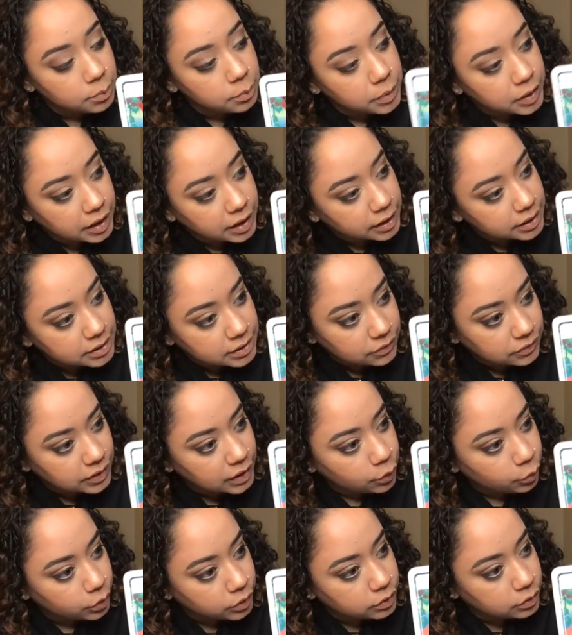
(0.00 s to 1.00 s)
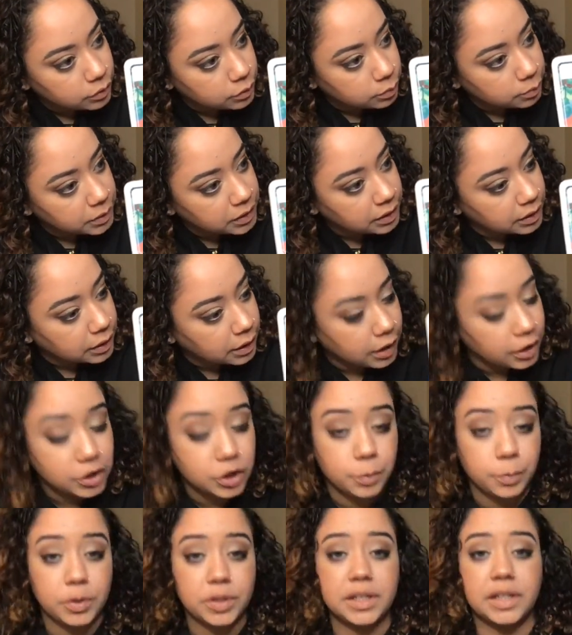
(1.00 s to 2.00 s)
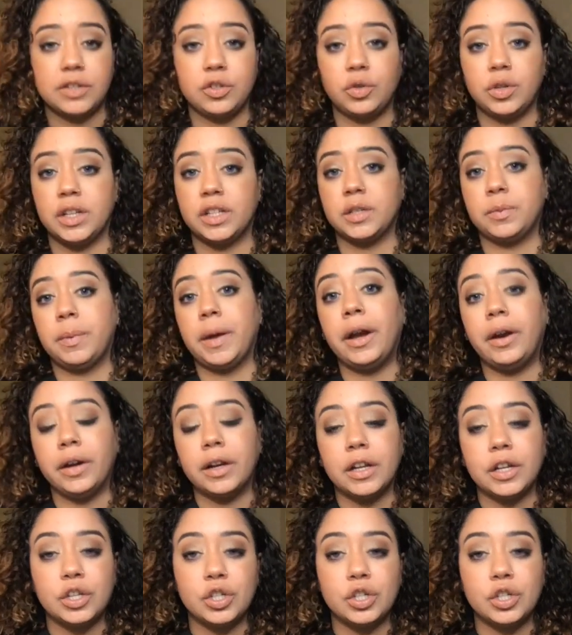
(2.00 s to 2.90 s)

Because if they were to be 100% transparent